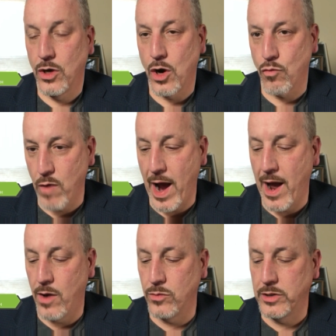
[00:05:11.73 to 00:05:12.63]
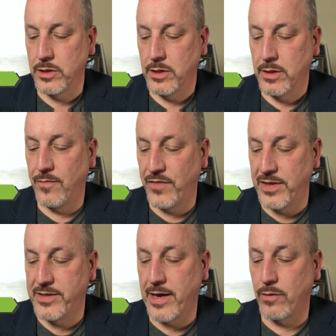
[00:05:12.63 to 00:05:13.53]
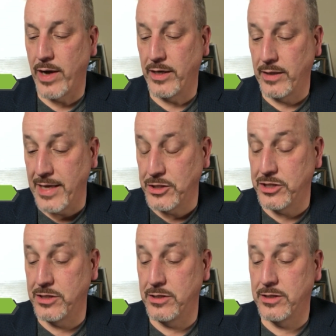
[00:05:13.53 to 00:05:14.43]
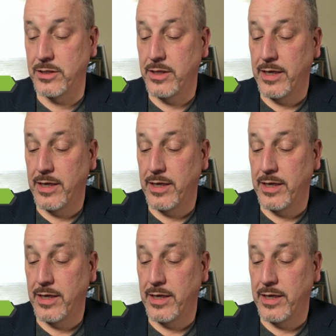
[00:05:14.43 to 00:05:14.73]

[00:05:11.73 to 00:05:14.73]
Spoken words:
around fintech regulations